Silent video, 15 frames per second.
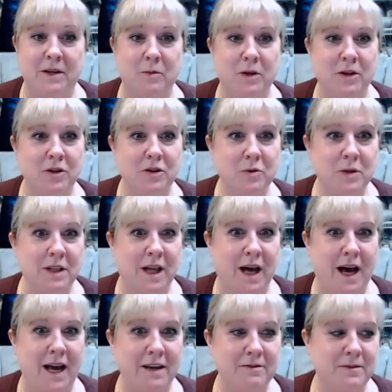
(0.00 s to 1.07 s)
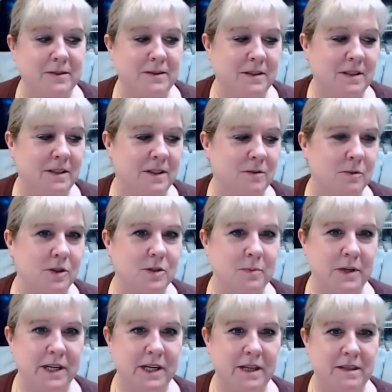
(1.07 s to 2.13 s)
And we're going to do it live, which
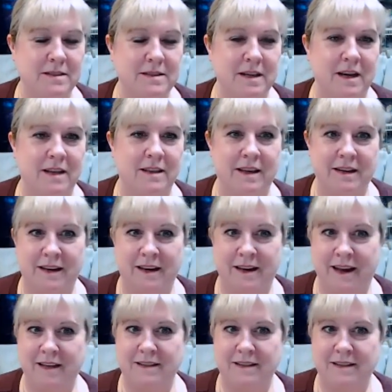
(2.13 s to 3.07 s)
means that they can